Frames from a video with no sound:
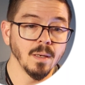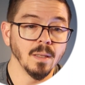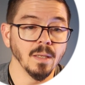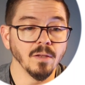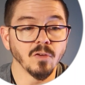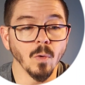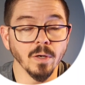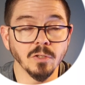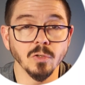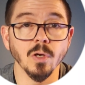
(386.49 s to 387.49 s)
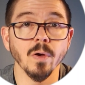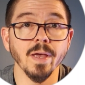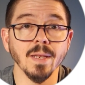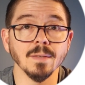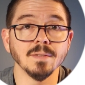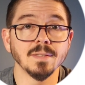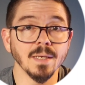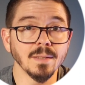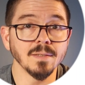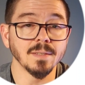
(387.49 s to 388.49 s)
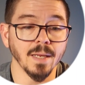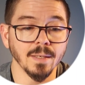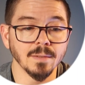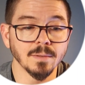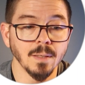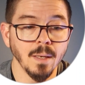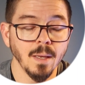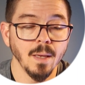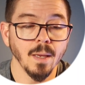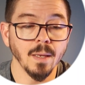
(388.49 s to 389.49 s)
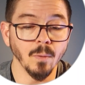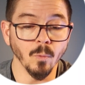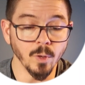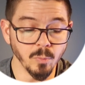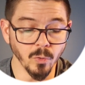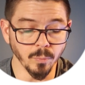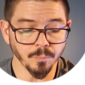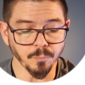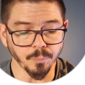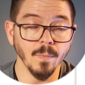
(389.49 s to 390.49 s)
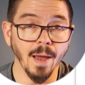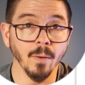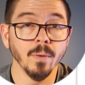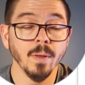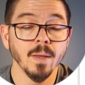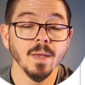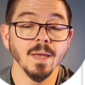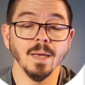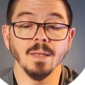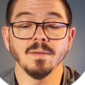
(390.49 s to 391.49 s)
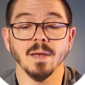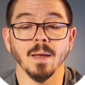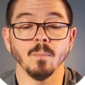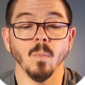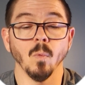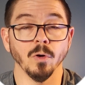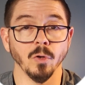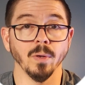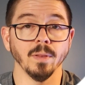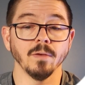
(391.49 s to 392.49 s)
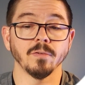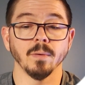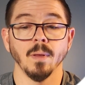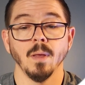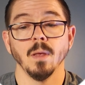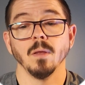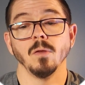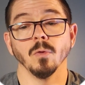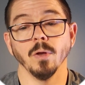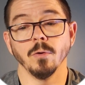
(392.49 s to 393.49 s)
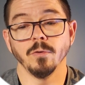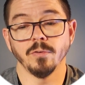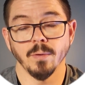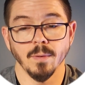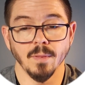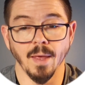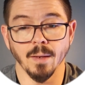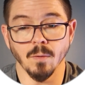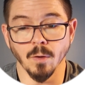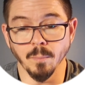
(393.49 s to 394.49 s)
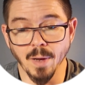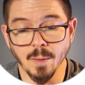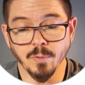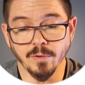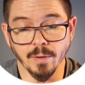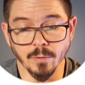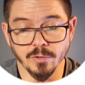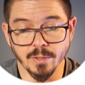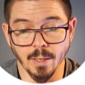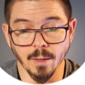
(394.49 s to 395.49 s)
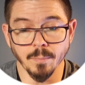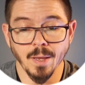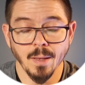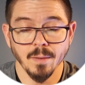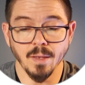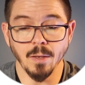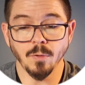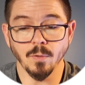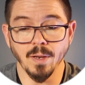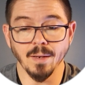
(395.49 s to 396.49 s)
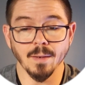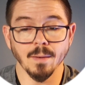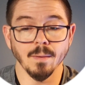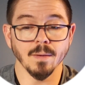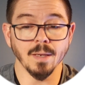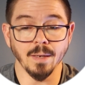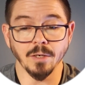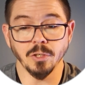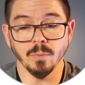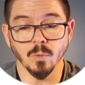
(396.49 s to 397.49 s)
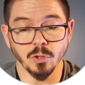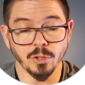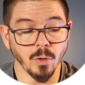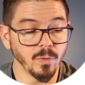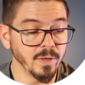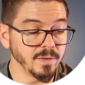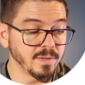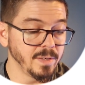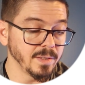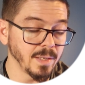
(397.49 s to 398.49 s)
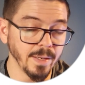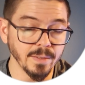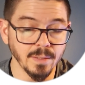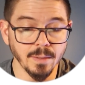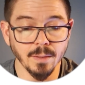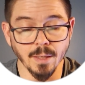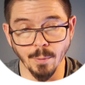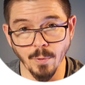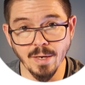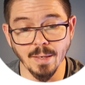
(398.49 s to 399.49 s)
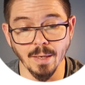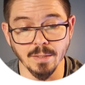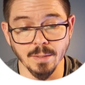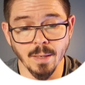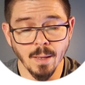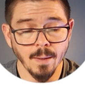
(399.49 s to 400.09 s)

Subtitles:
And then it's going to go ahead and set the settings and reboot. Now, anytime we're doing this, you'll notice that on my particular setup, the Ethernet connection will show that it's disconnected and reconnected.